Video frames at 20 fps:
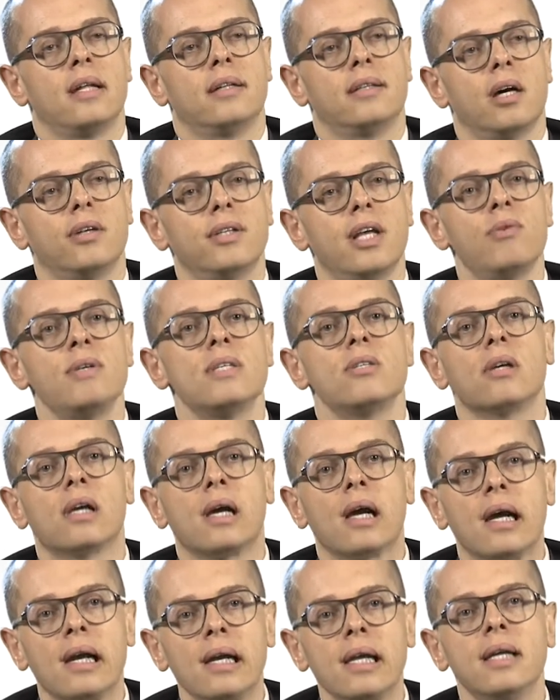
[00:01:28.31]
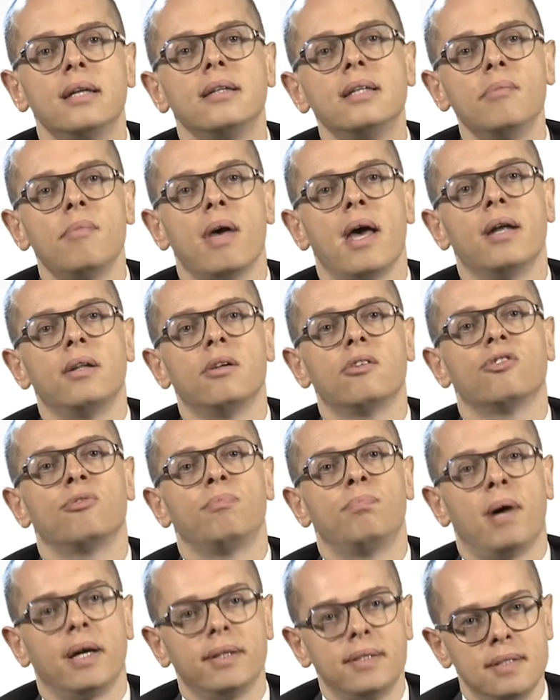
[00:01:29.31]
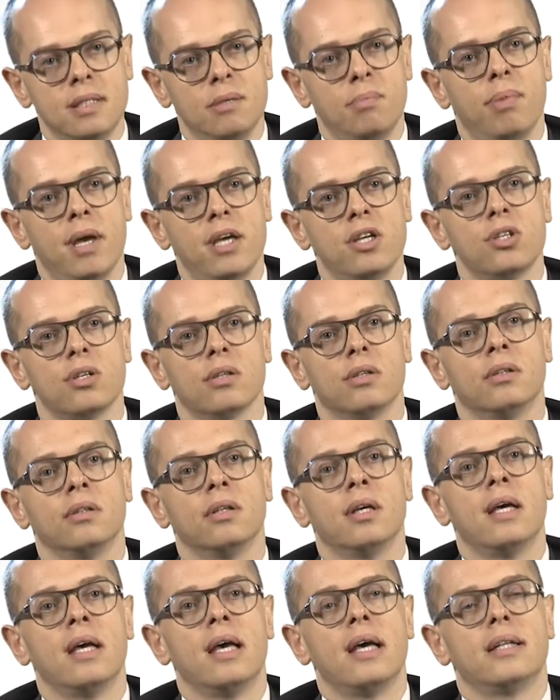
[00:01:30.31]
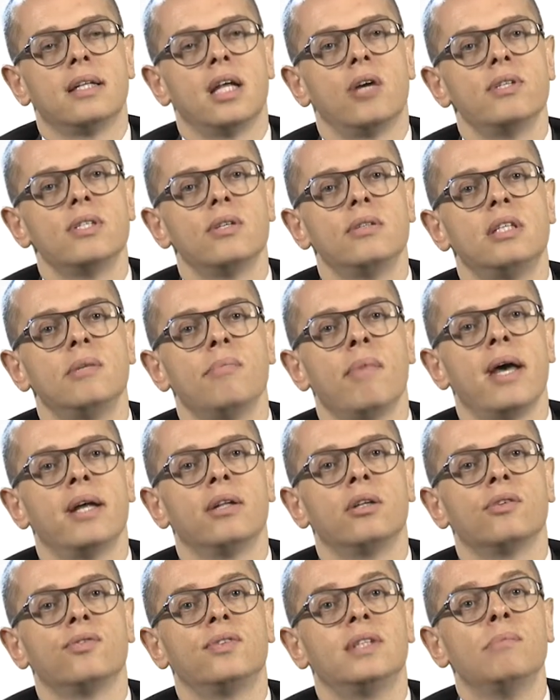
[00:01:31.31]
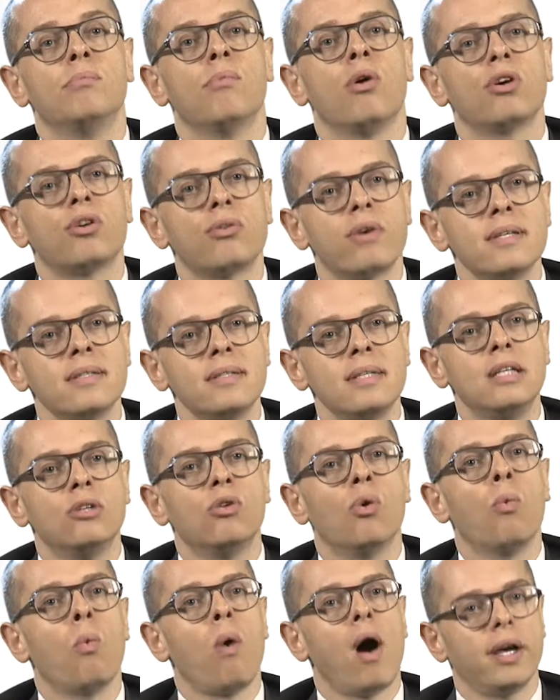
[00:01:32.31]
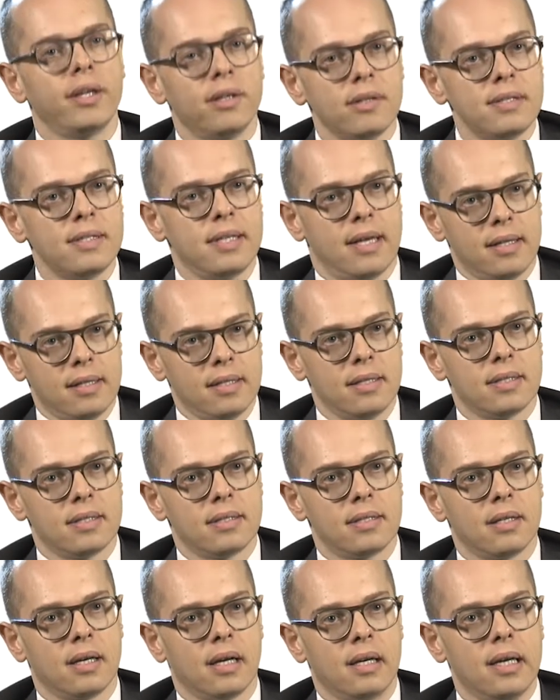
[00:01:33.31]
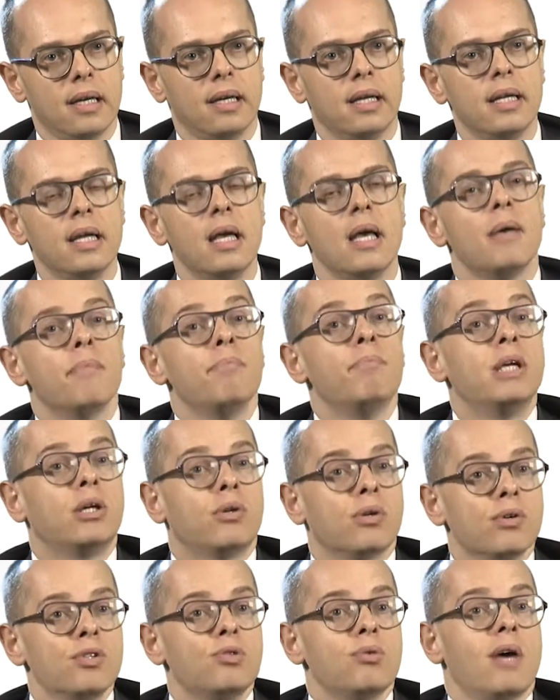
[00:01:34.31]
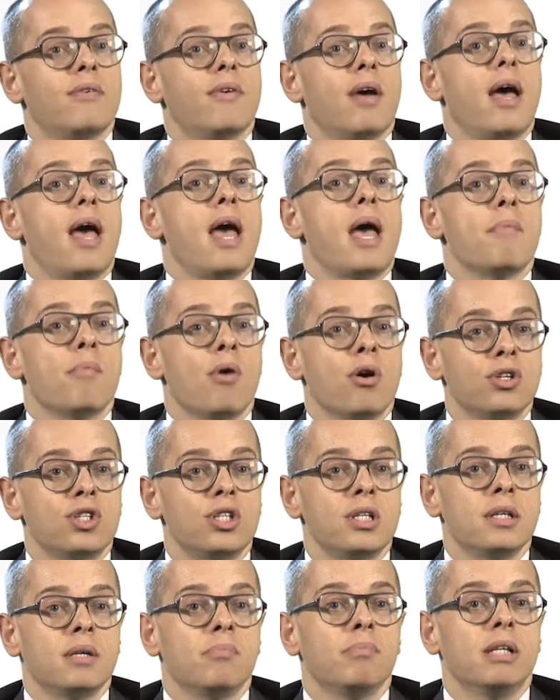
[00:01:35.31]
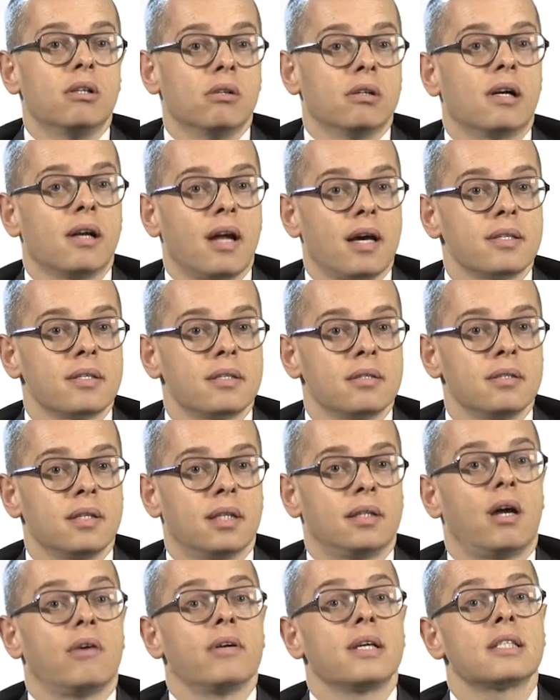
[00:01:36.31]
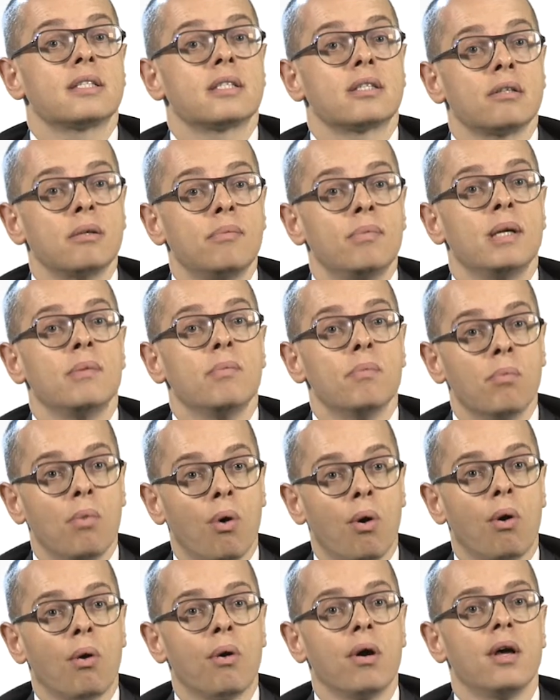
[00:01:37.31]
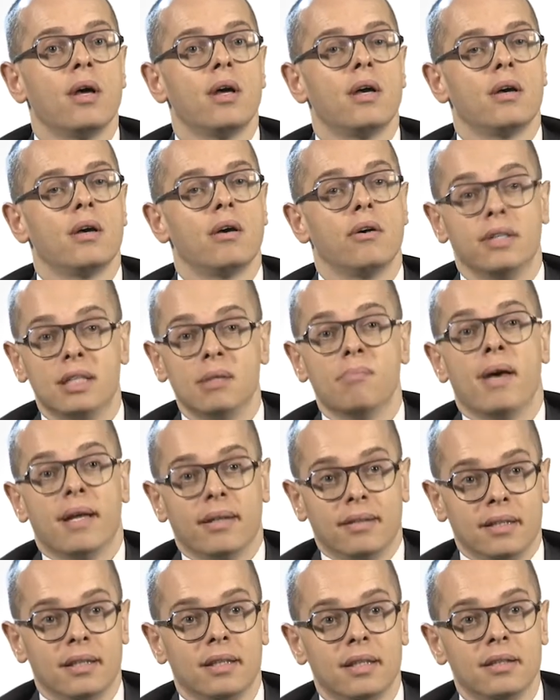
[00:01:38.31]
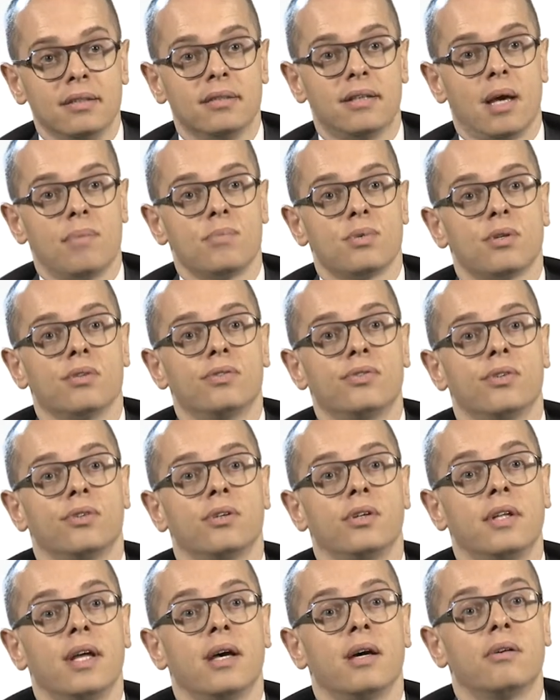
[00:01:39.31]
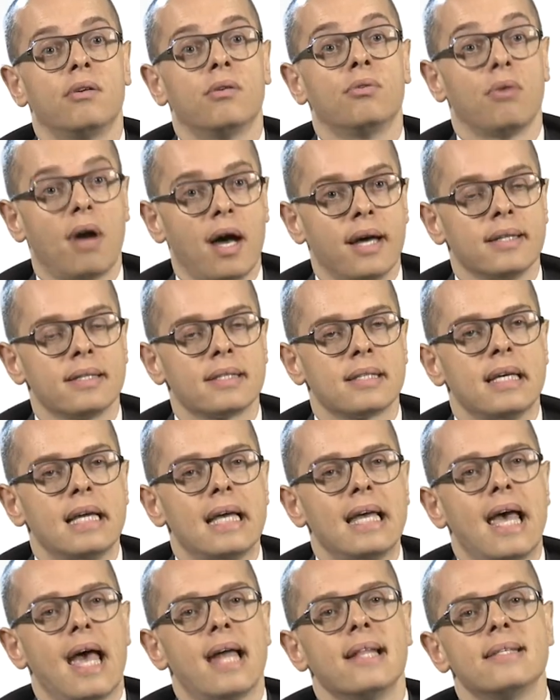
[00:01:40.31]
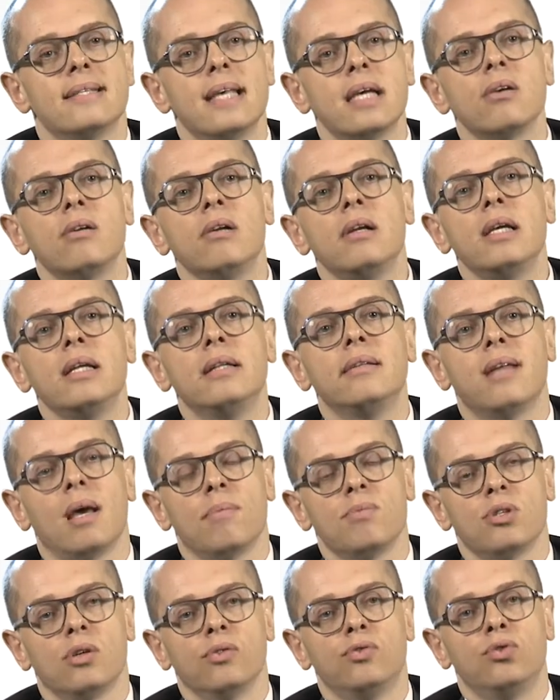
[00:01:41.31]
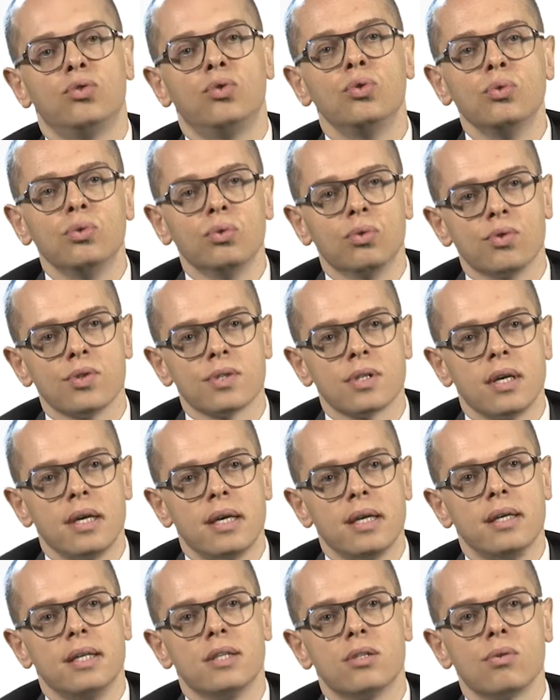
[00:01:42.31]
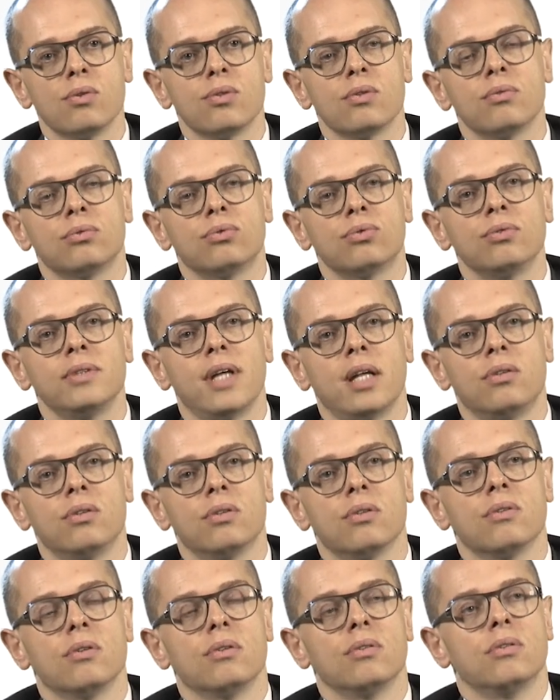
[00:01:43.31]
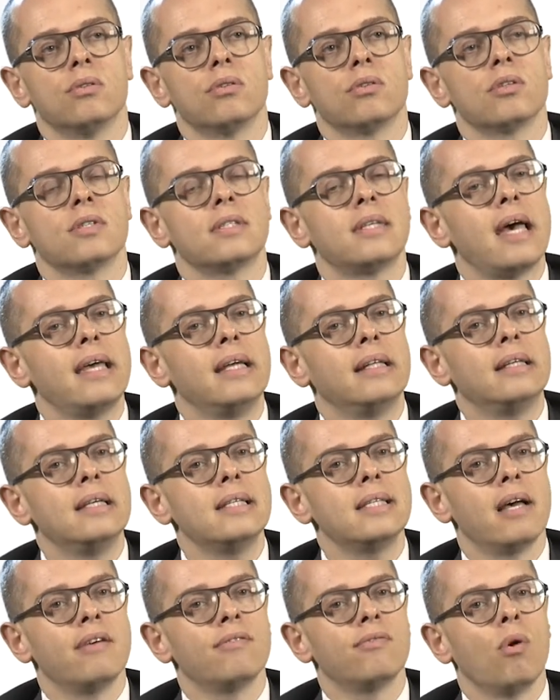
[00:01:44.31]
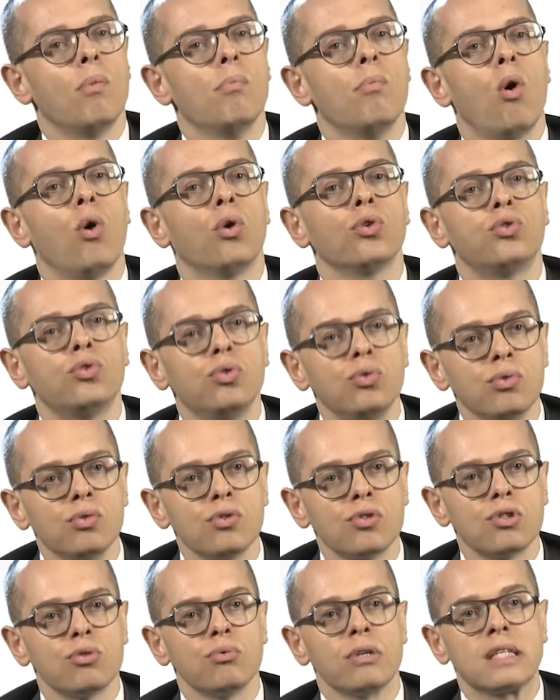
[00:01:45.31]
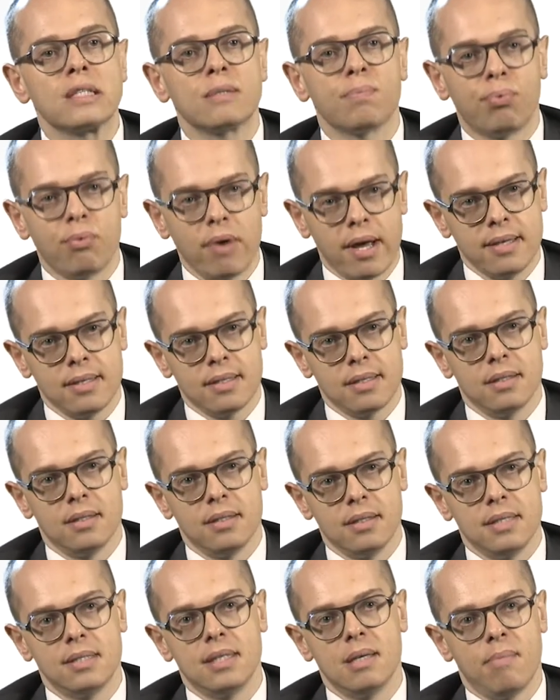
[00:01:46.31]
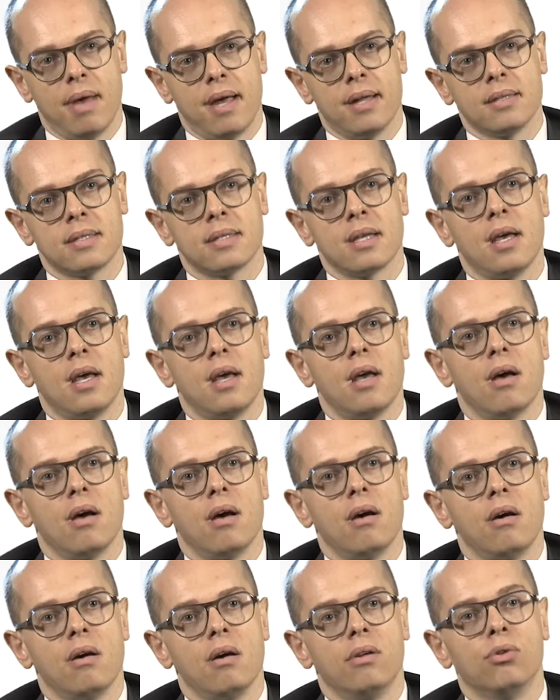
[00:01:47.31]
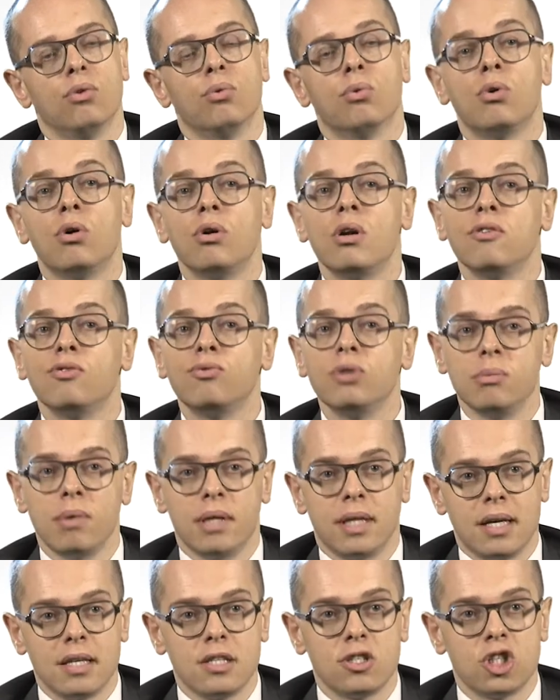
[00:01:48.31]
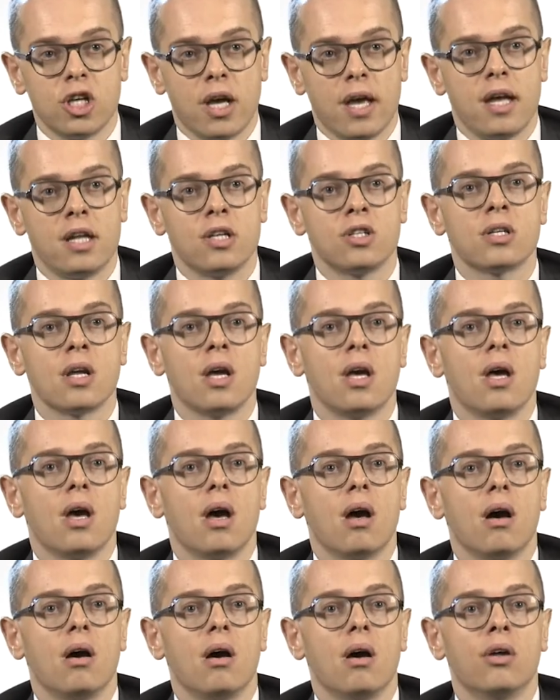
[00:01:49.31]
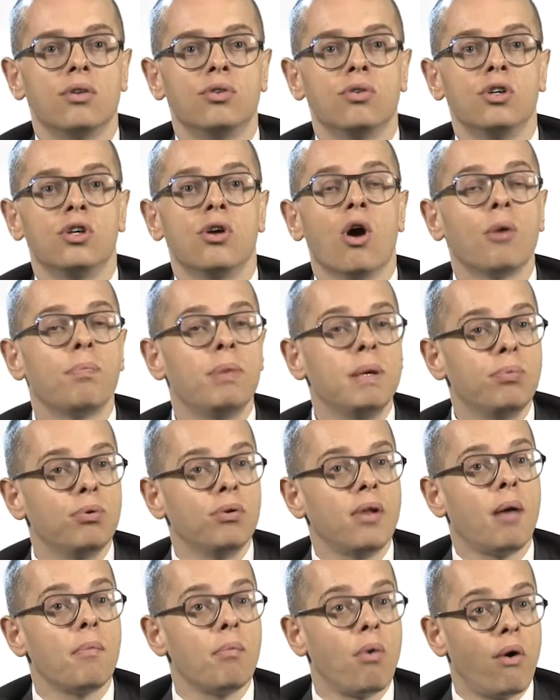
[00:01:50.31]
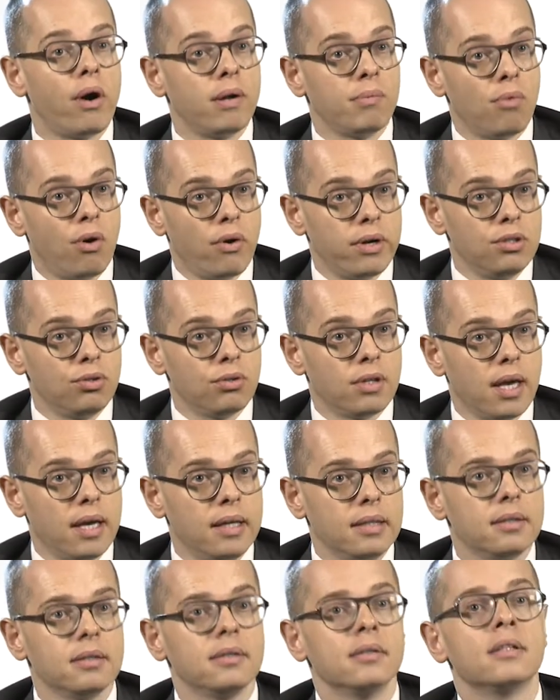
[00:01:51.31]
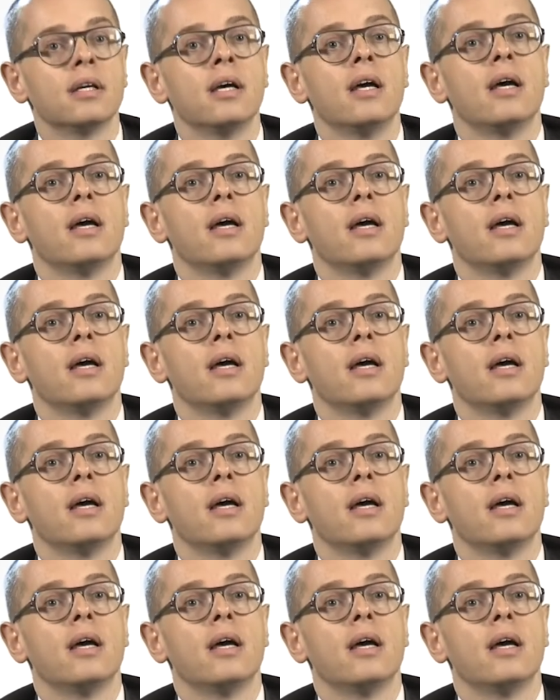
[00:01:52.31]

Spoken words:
Now, there is a clear demand of participation. There is a demand of democracy in a wider sense, clearly, because you have emerging middle classes that are extremely more demanding in terms of their rights. And secondly, in terms of tools, it's also true that the societies have more tools to express these demands. The role of women has changed. The young people are more and more educated,